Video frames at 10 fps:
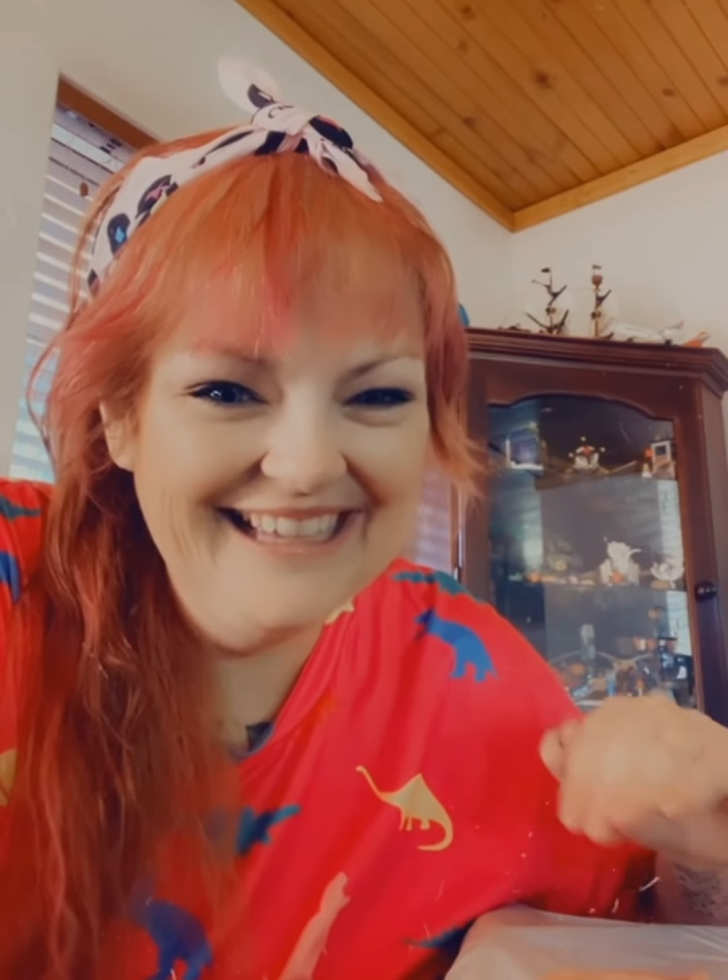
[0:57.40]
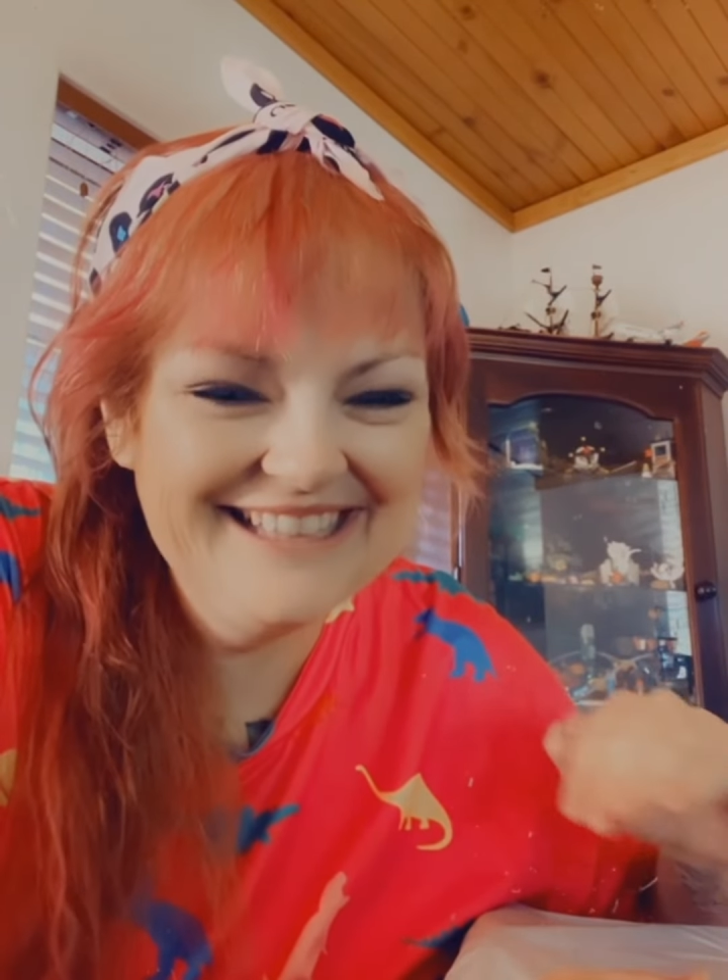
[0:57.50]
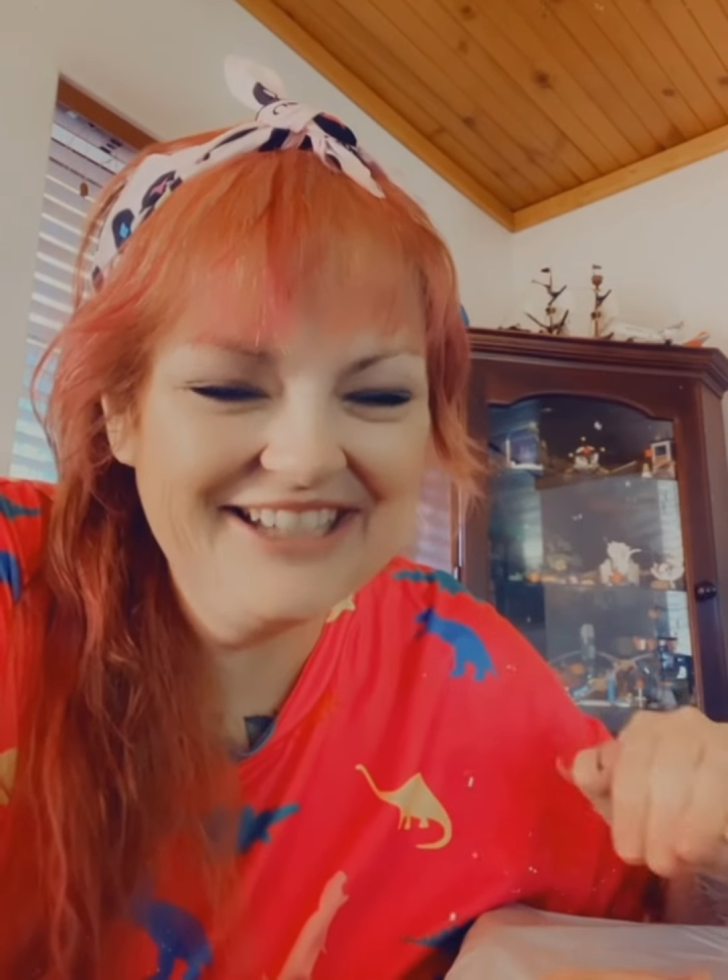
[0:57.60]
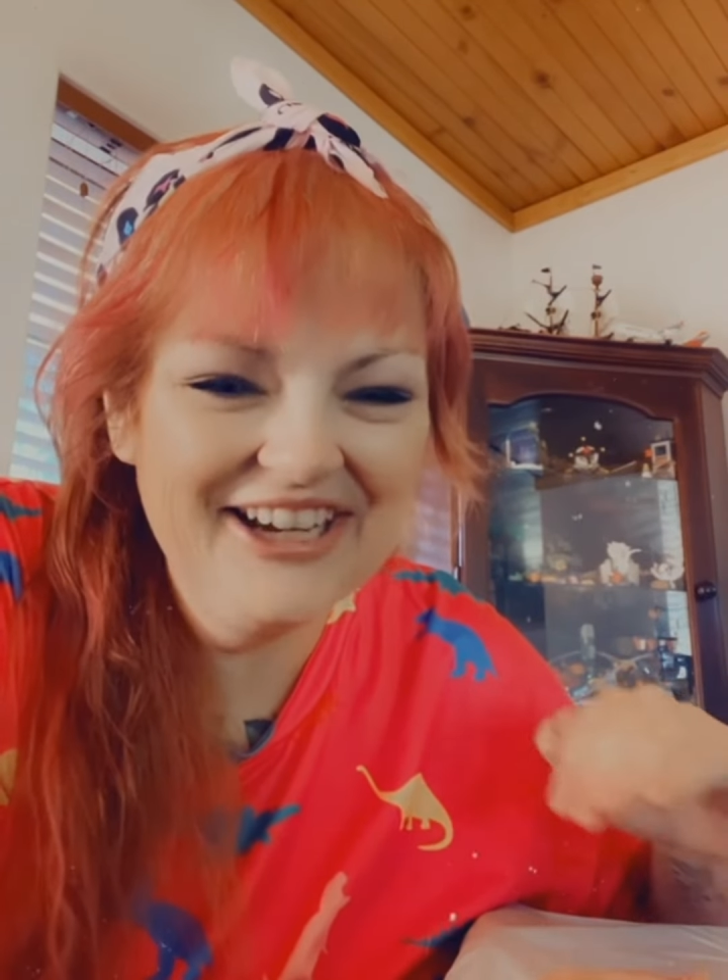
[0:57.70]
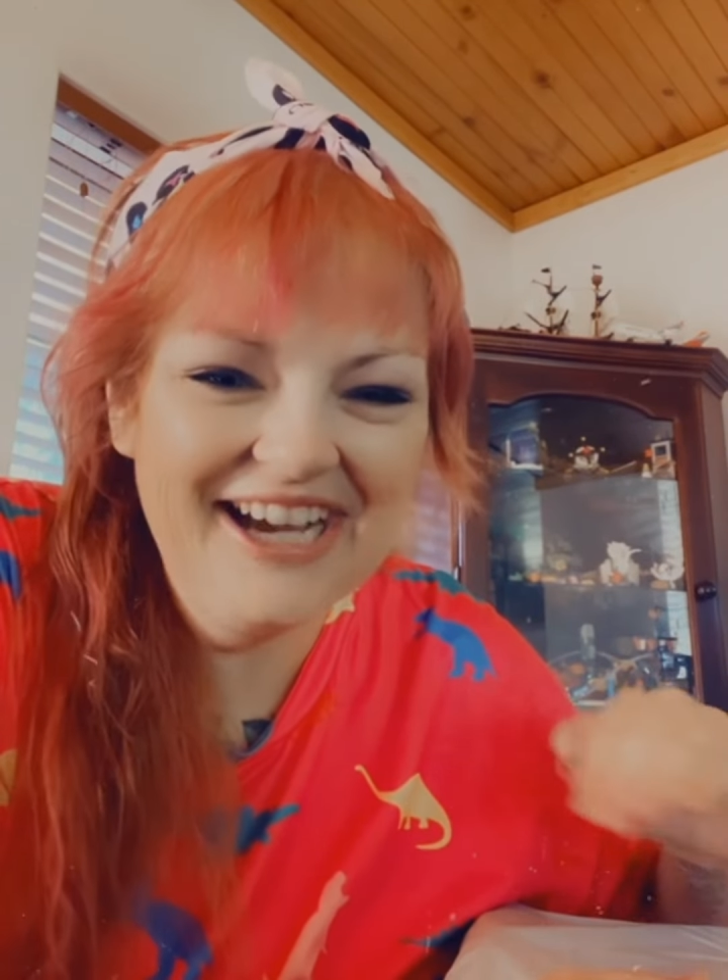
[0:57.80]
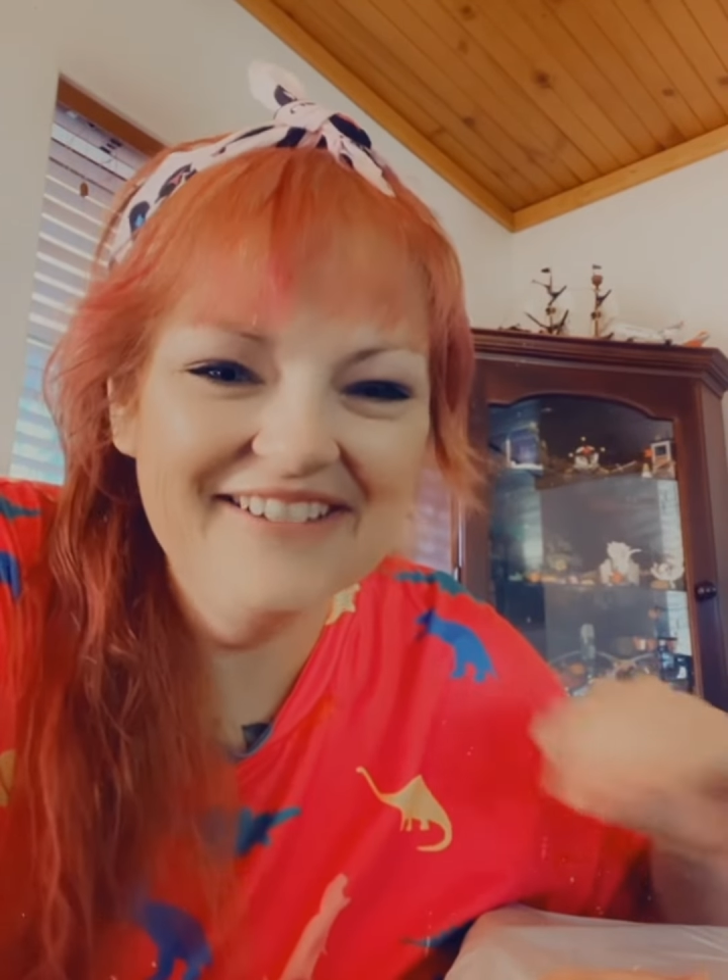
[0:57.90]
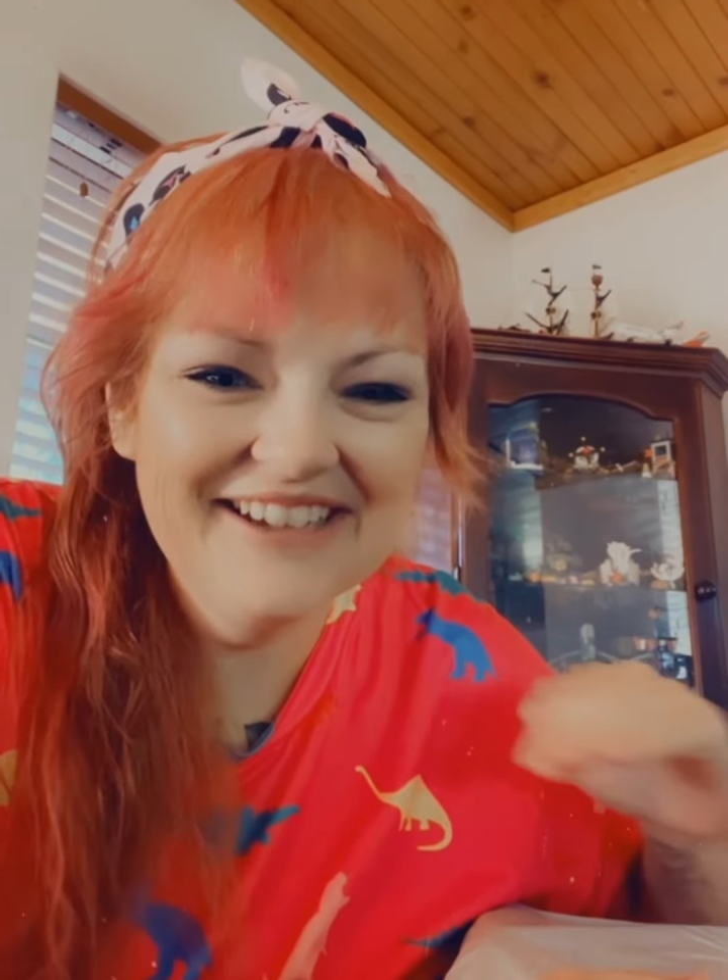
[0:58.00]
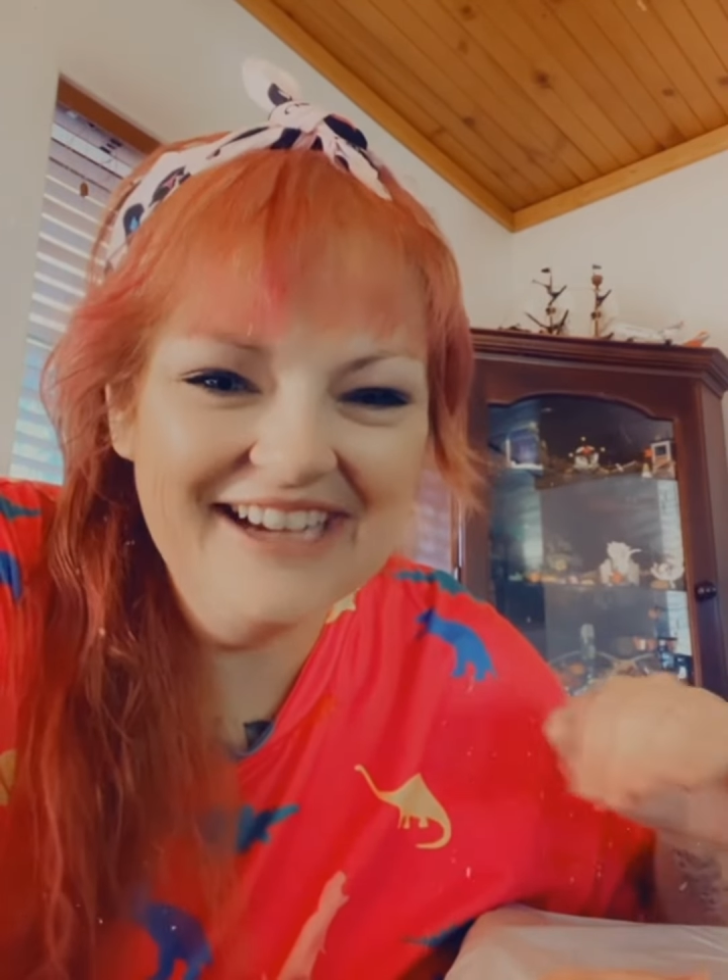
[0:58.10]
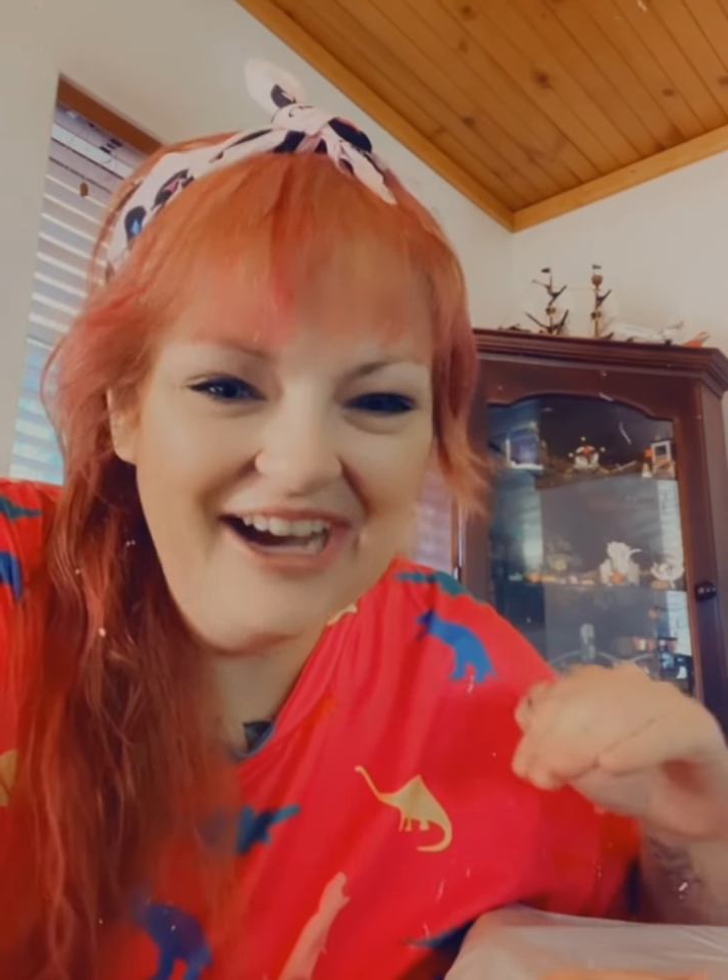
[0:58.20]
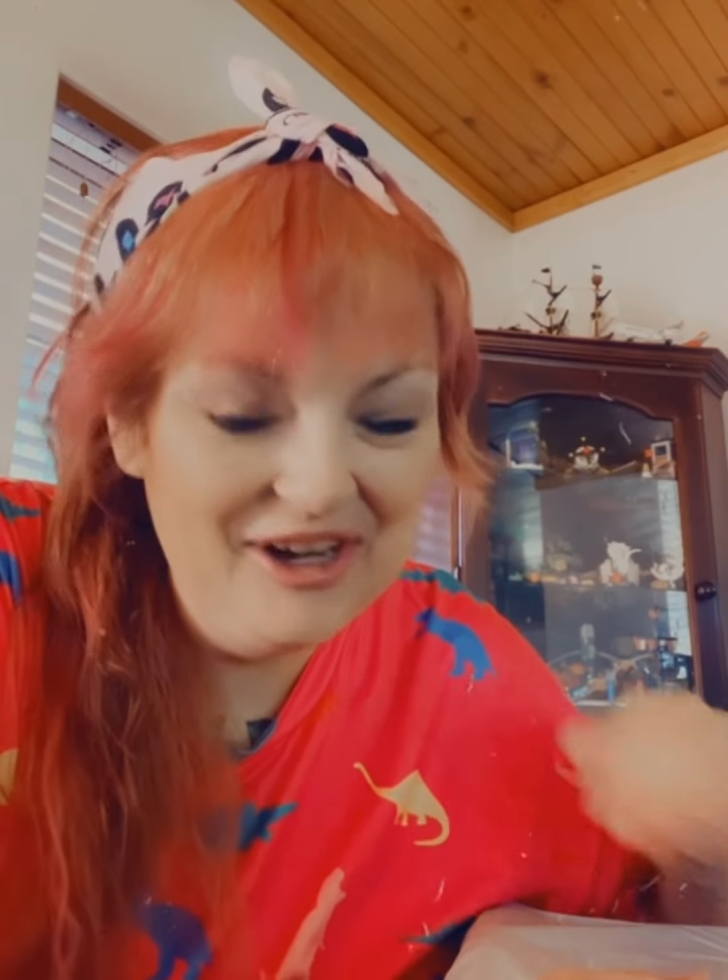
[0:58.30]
So I'm gonna